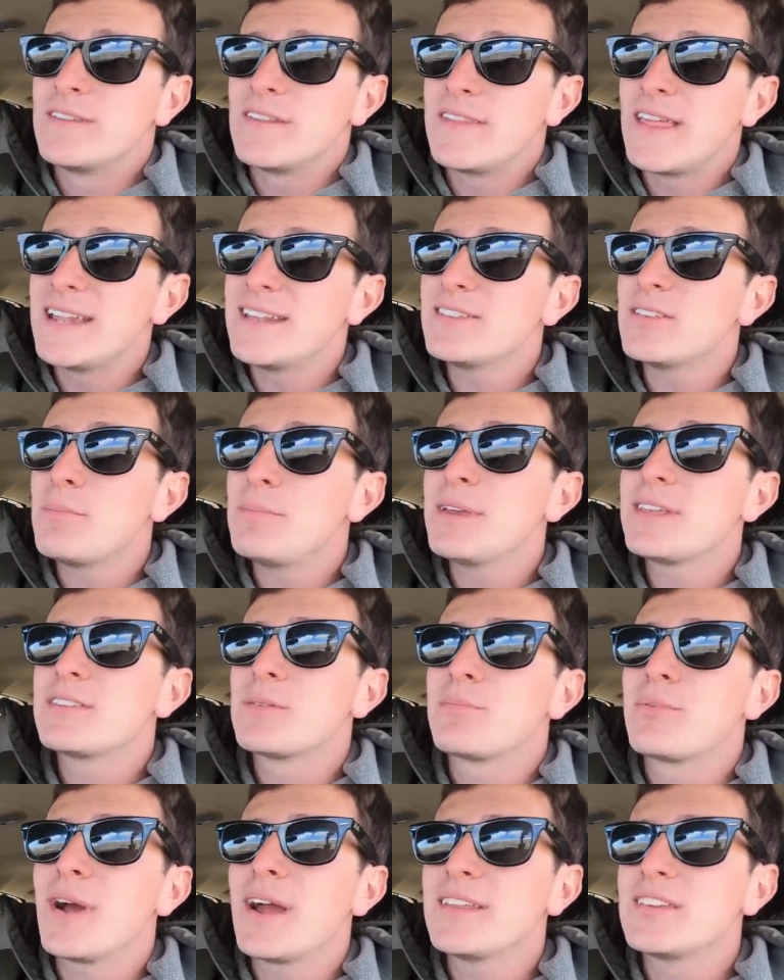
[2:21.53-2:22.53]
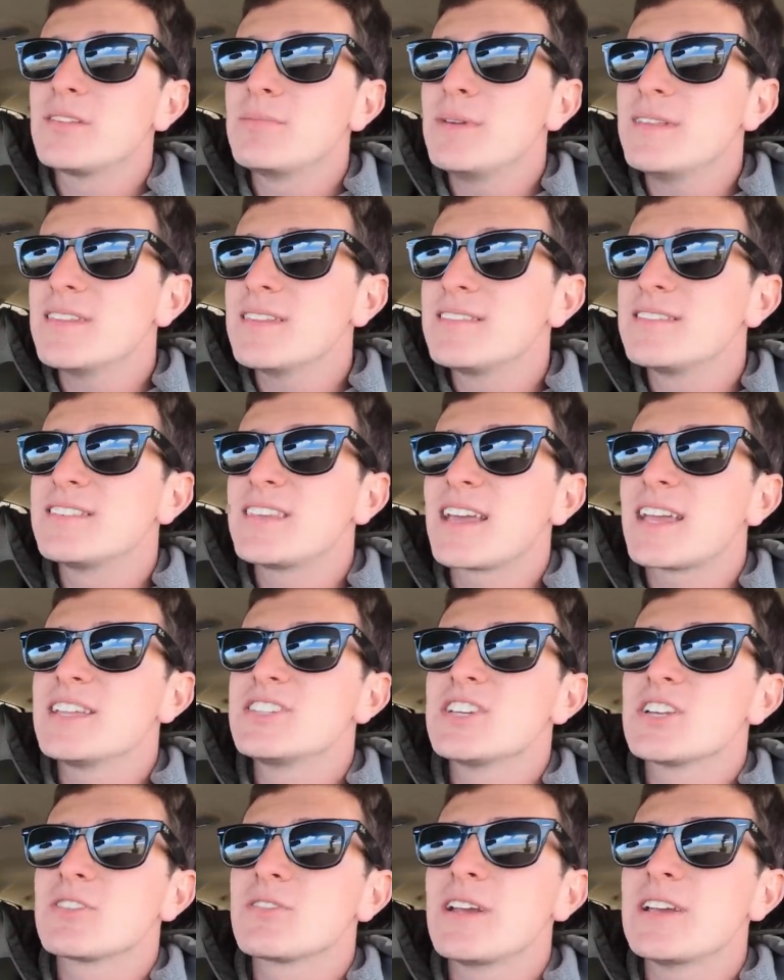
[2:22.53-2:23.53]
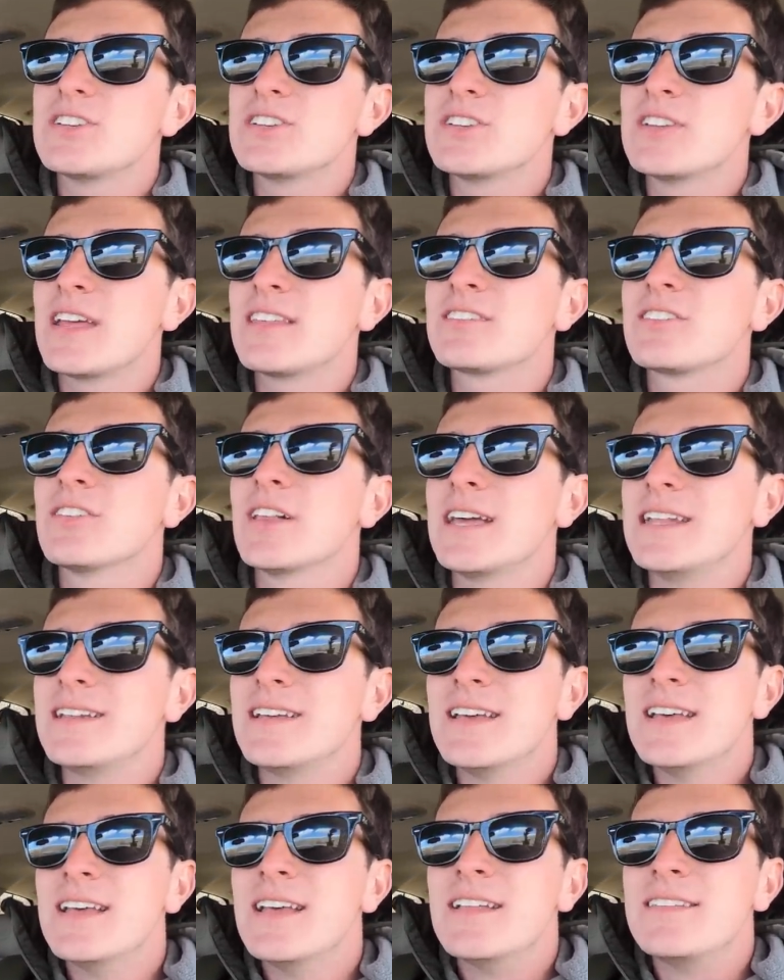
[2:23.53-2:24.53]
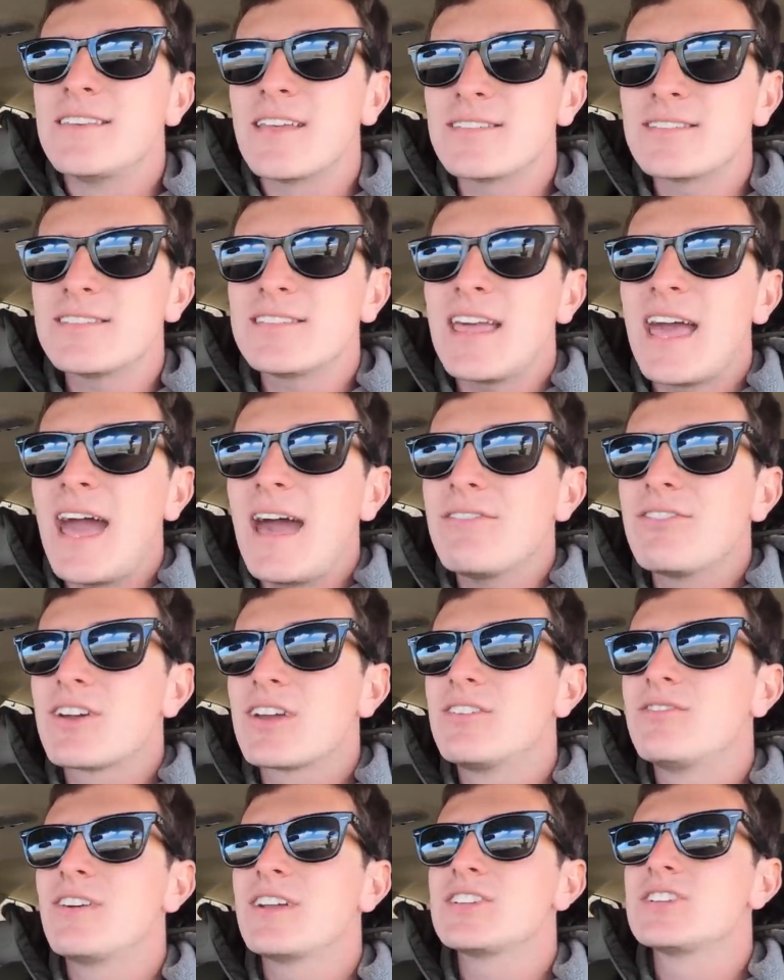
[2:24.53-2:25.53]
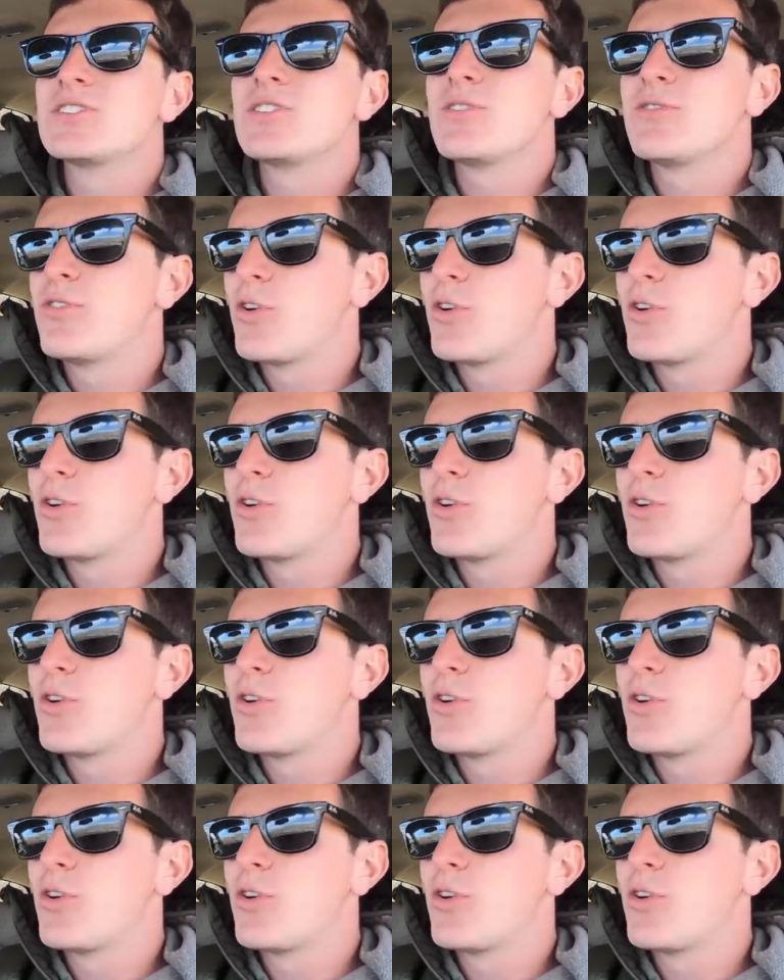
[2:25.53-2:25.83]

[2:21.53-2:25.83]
Now that is a big surprise to me. This second generation Escalade doesn't have a conventional